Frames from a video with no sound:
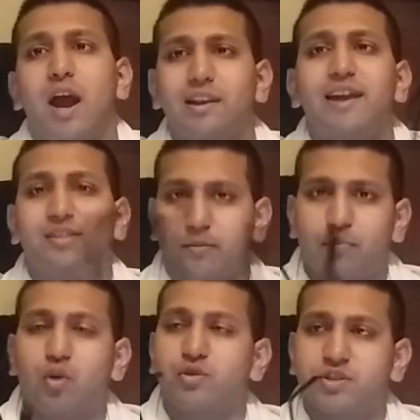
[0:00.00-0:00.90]
I like the
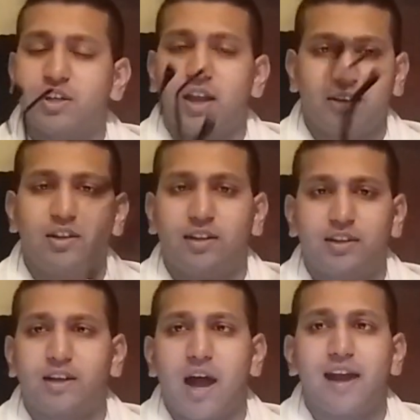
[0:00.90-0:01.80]
person, I think
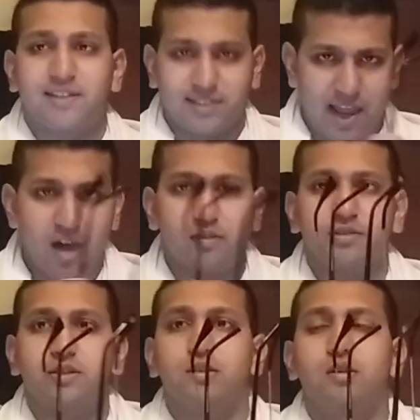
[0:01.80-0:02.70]
the guy is
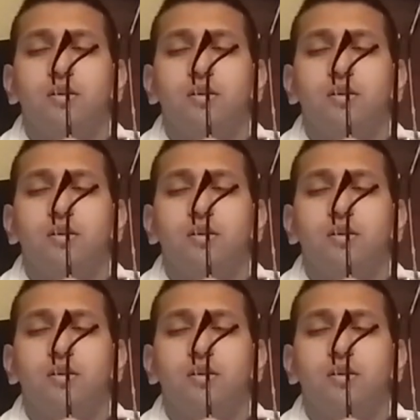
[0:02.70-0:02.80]
talented.